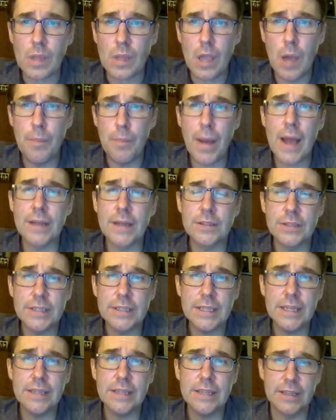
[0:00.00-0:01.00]
Upon
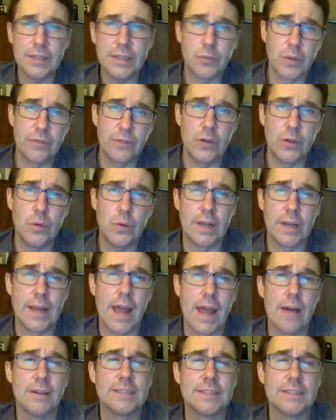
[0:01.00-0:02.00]
clicking the Review
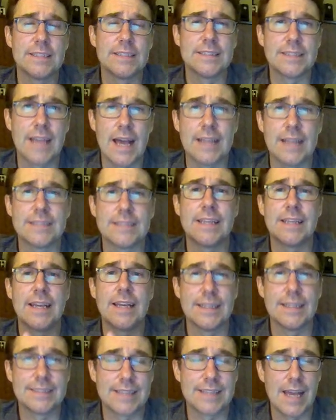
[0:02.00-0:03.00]
Analysis Essay
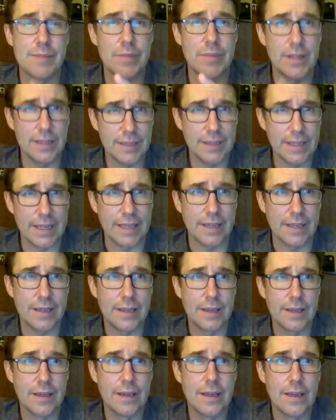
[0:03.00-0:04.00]
Assignment link,
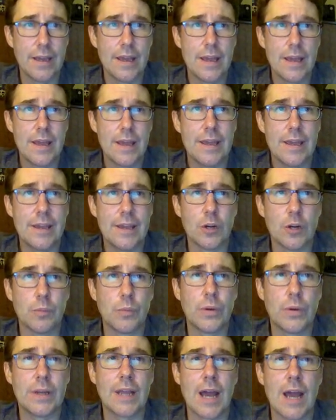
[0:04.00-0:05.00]
it'll
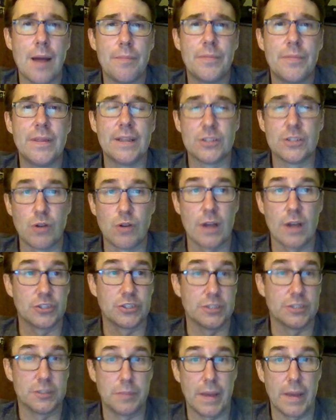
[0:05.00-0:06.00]
bring up the
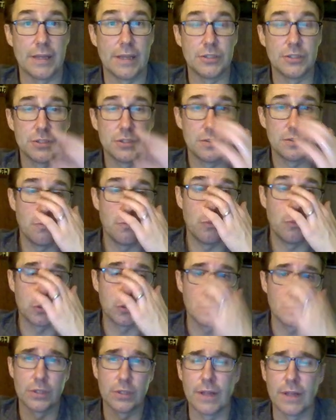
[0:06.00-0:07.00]
instructions page, which
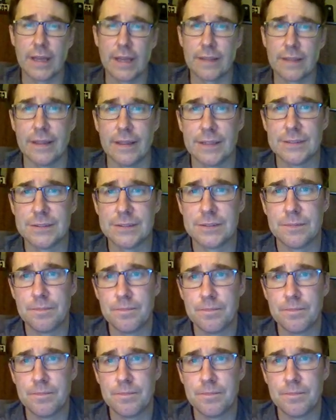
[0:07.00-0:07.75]
will look like this.